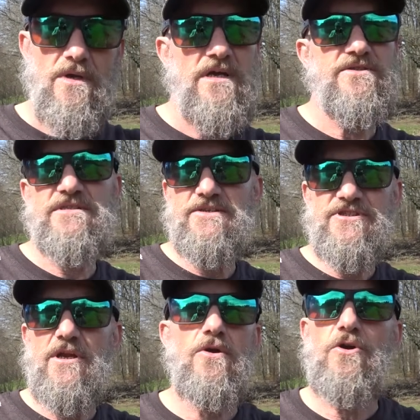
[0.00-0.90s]
As I said
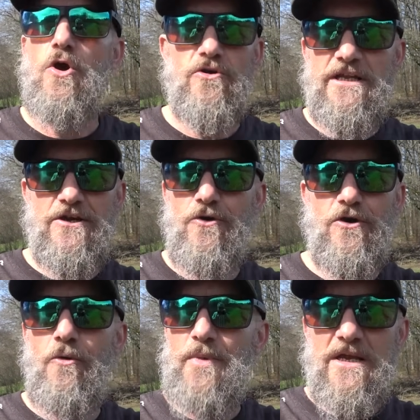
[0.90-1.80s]
to you, I've got
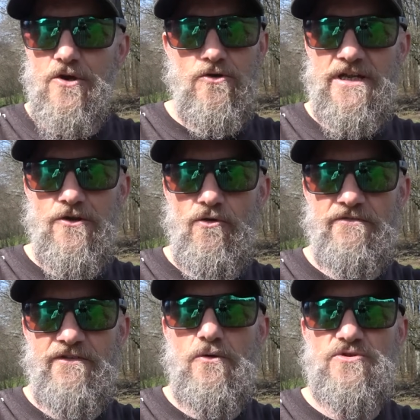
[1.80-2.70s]
a big Cockney koi
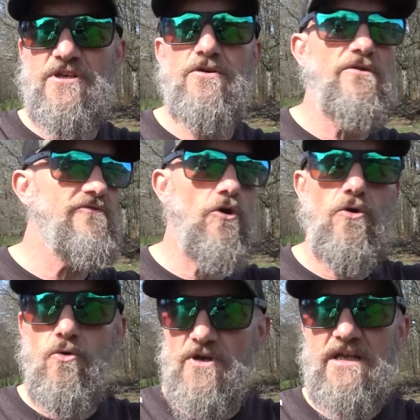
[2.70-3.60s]
filter. I've got
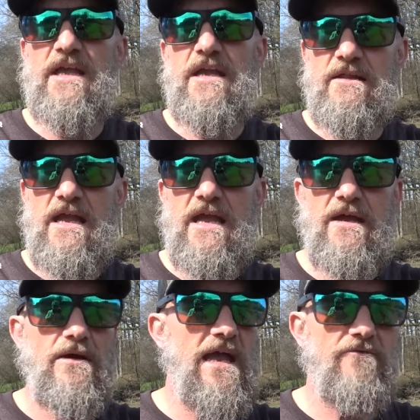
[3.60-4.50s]
all the gear
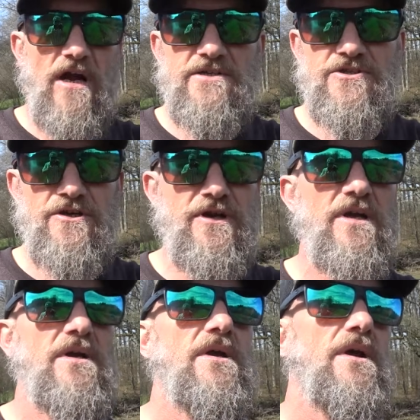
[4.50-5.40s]
there, aeration.
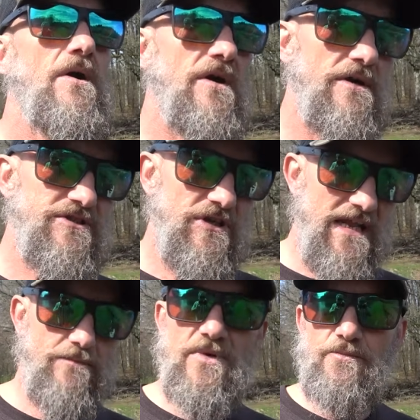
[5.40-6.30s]
I
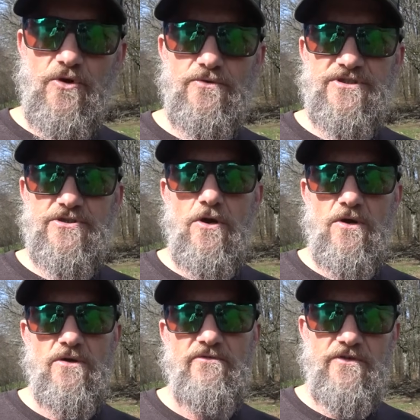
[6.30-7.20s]
select my brood
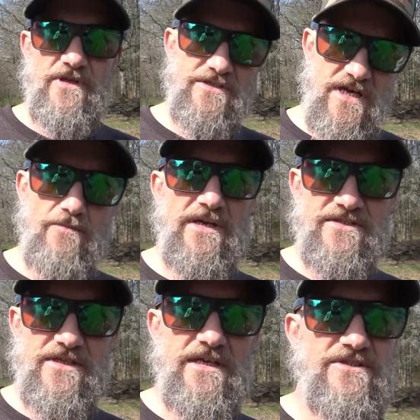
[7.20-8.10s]
stock for this coming
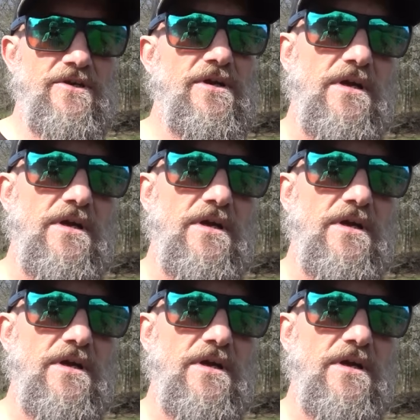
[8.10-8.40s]
season.